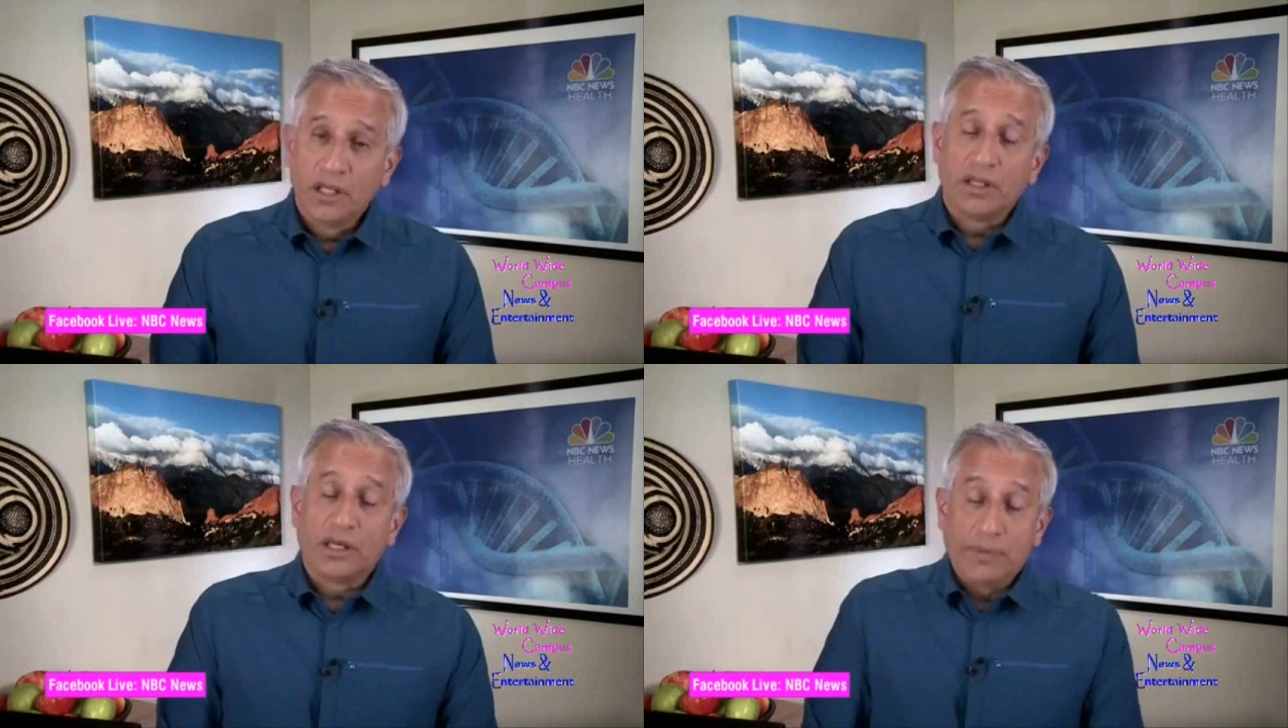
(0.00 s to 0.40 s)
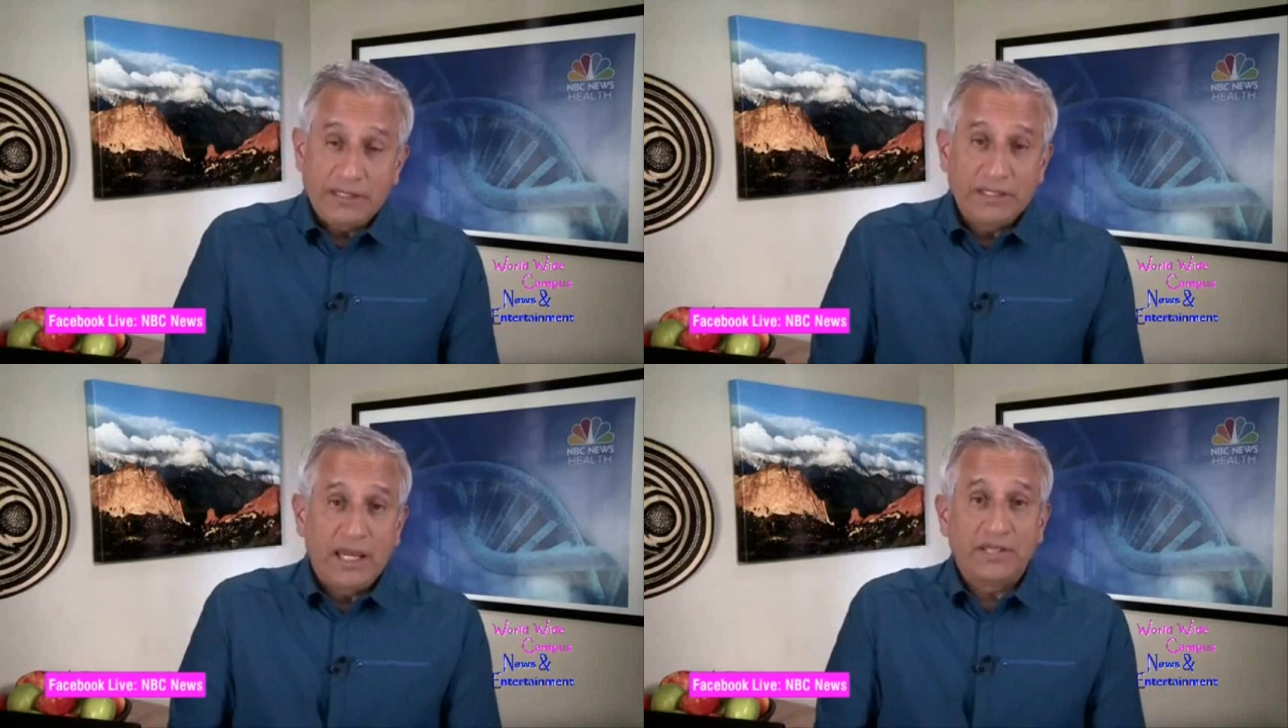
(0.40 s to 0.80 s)
The
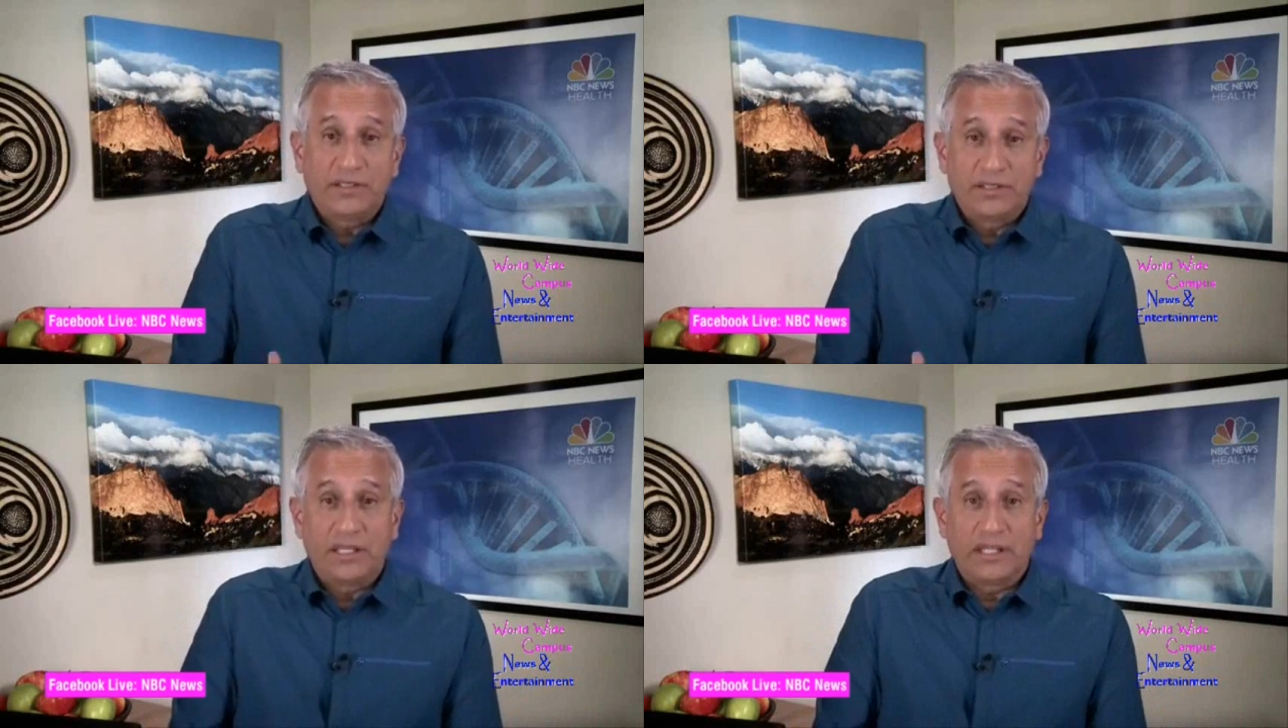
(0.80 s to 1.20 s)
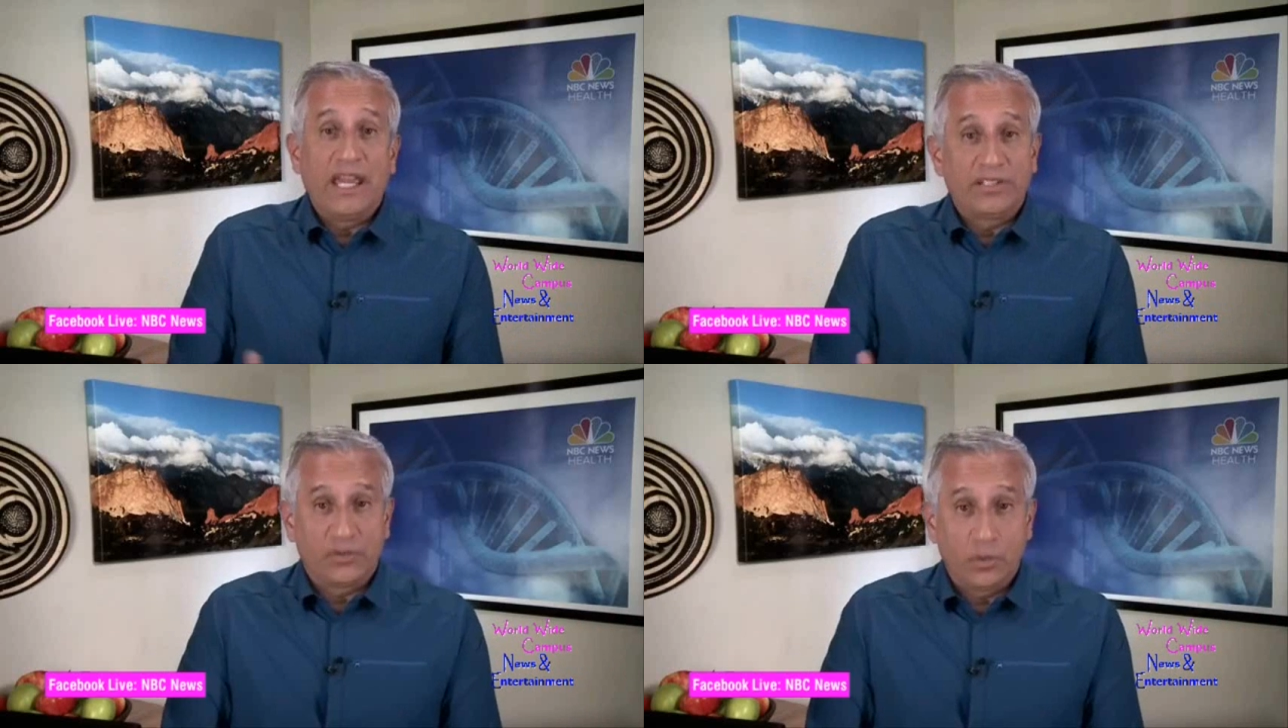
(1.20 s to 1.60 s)
best guess is that
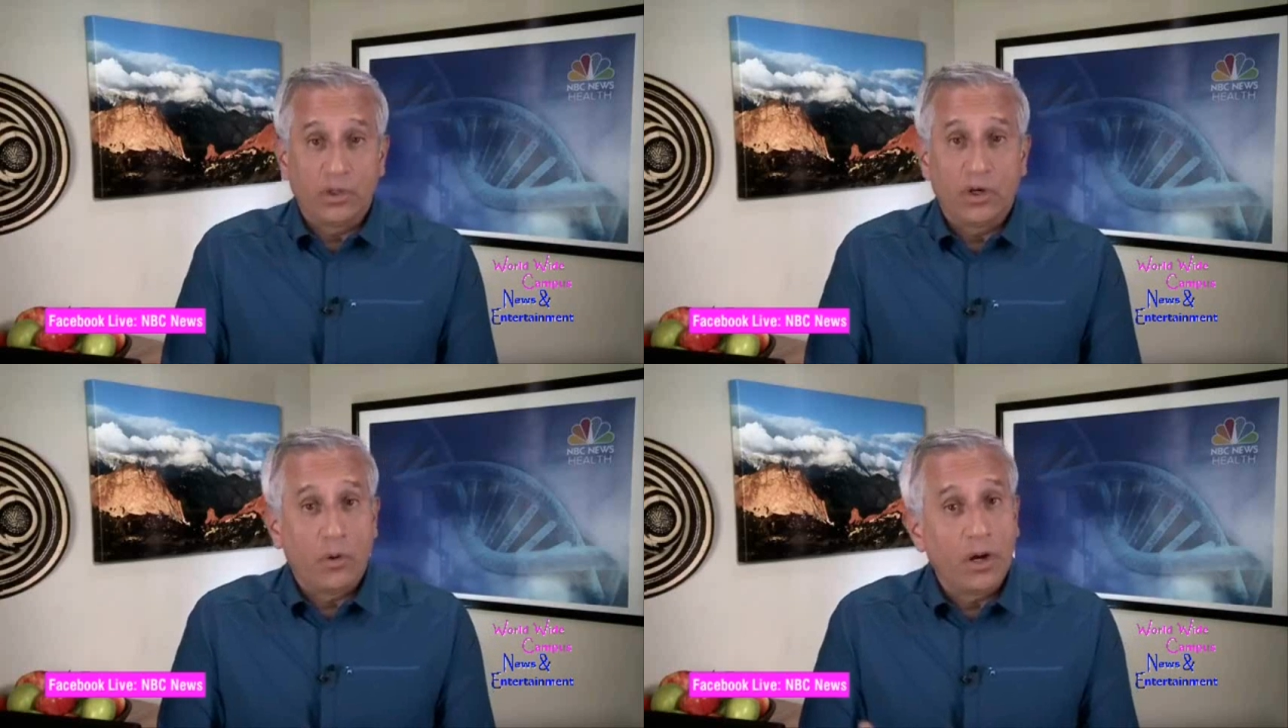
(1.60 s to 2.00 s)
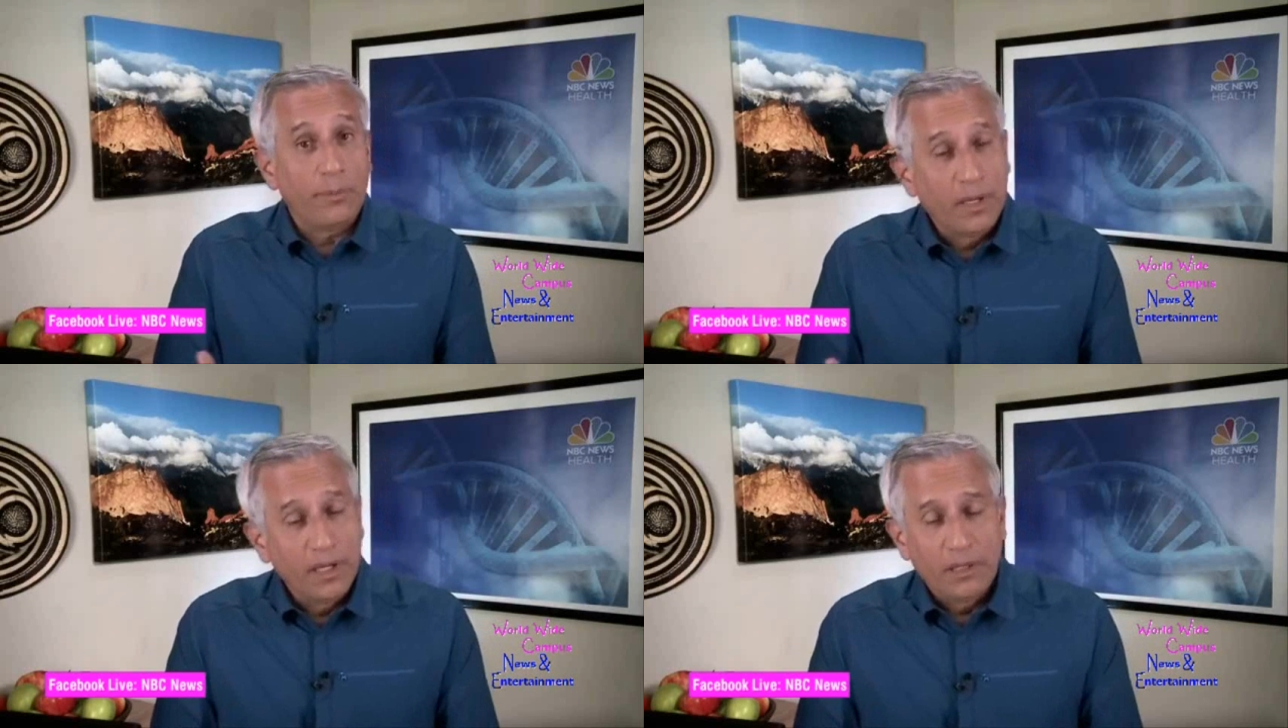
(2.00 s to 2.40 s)
cases will go
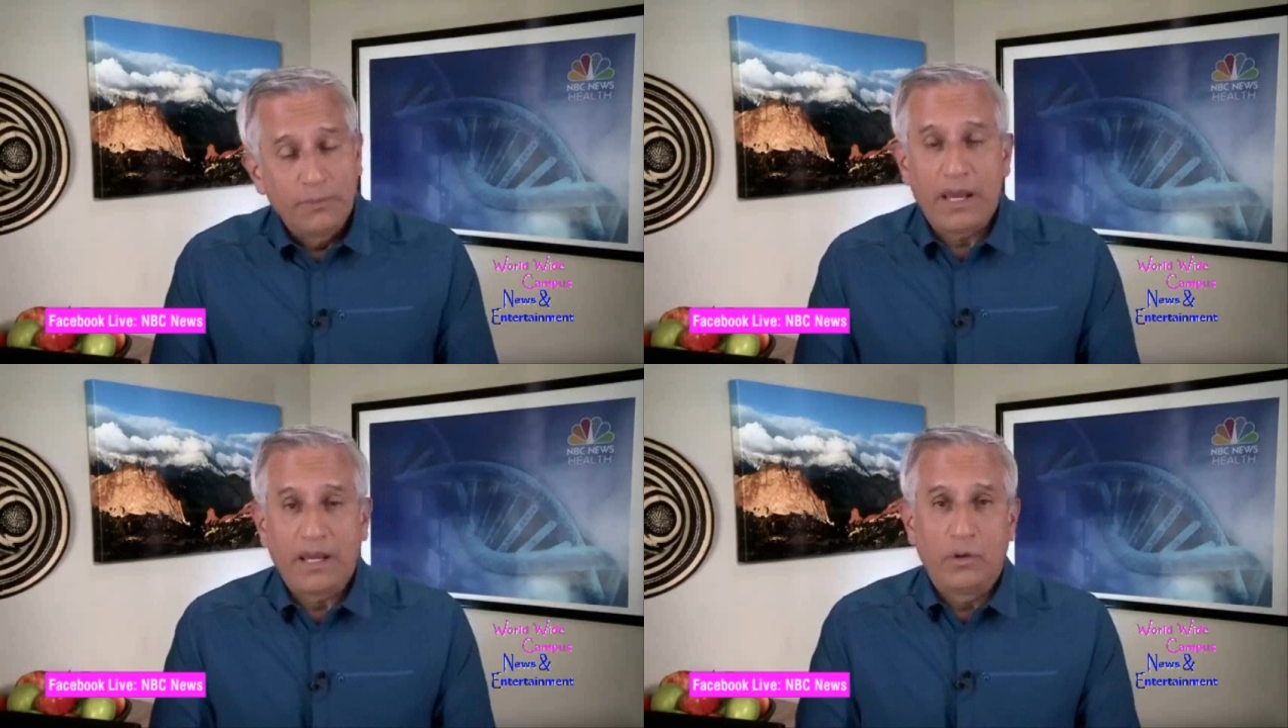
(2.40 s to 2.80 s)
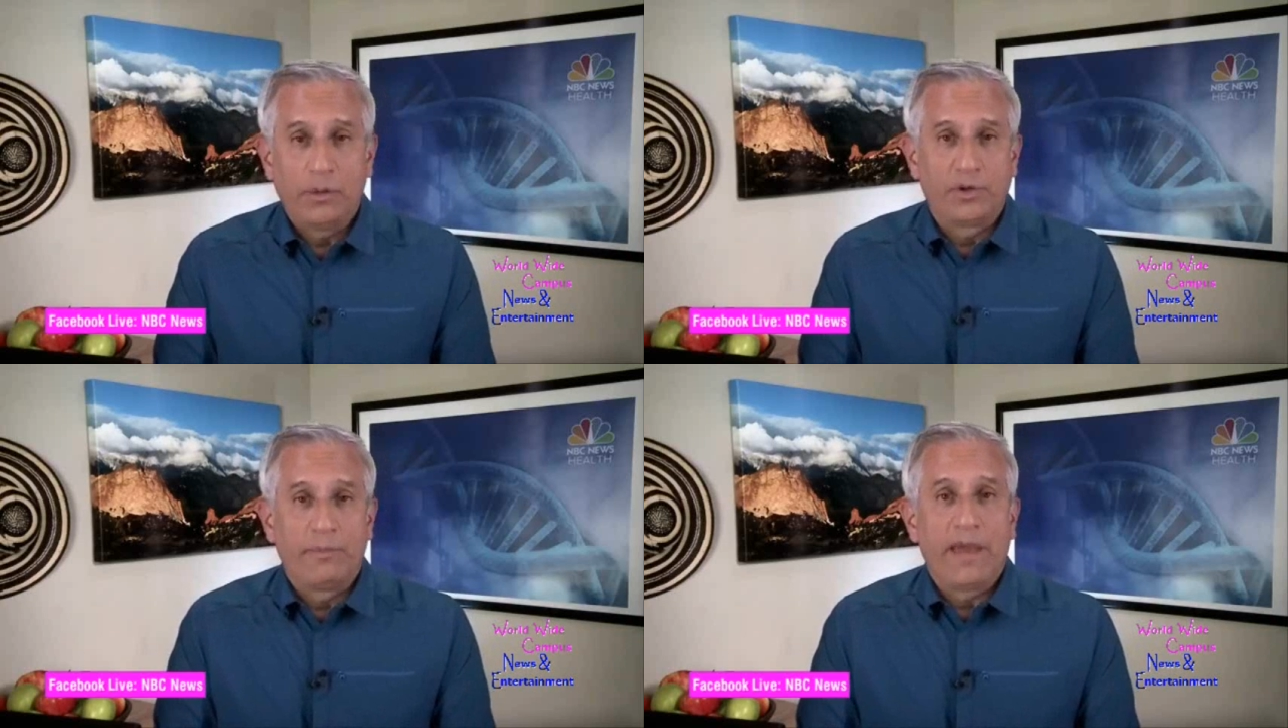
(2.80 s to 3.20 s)
up, might go
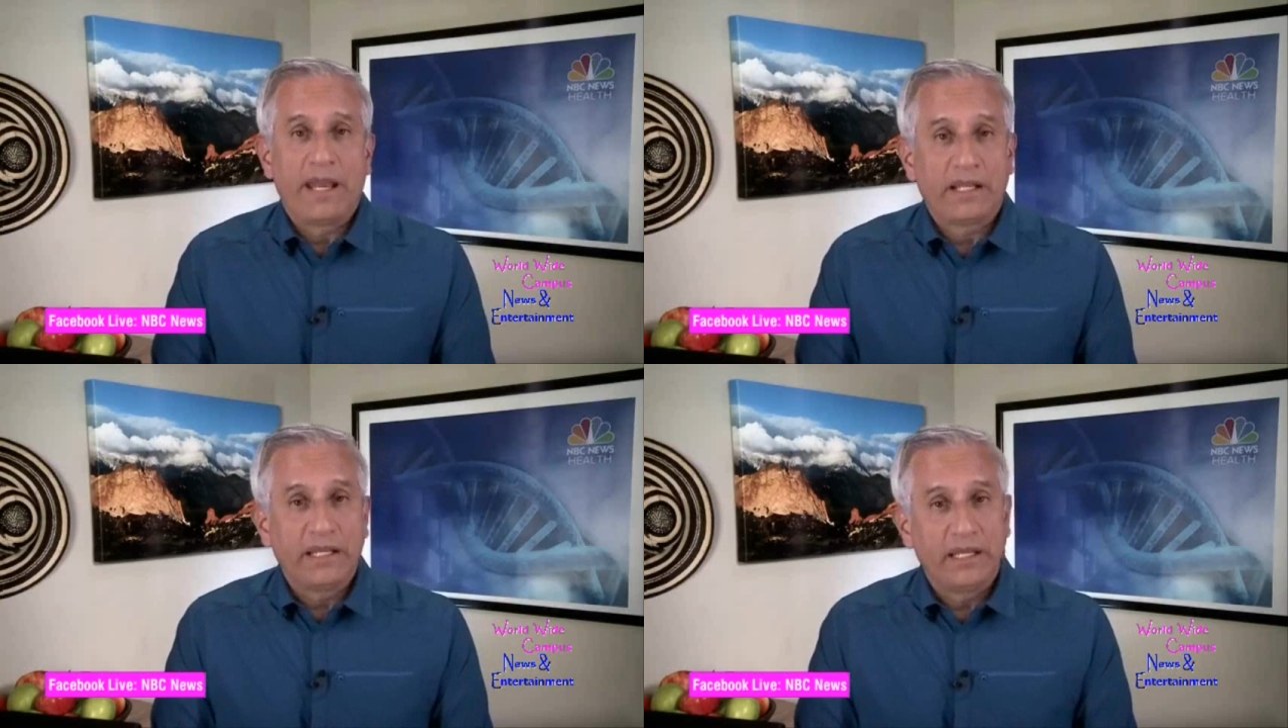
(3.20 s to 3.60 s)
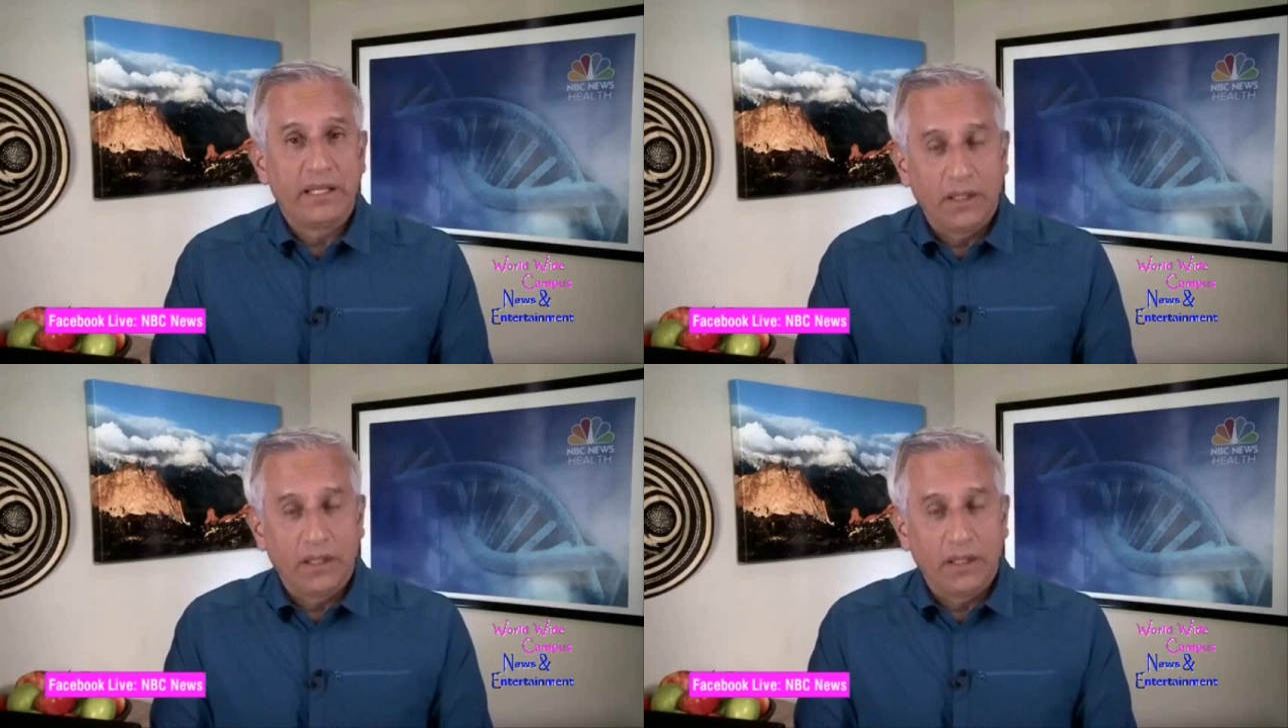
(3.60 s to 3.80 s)
up dramatically.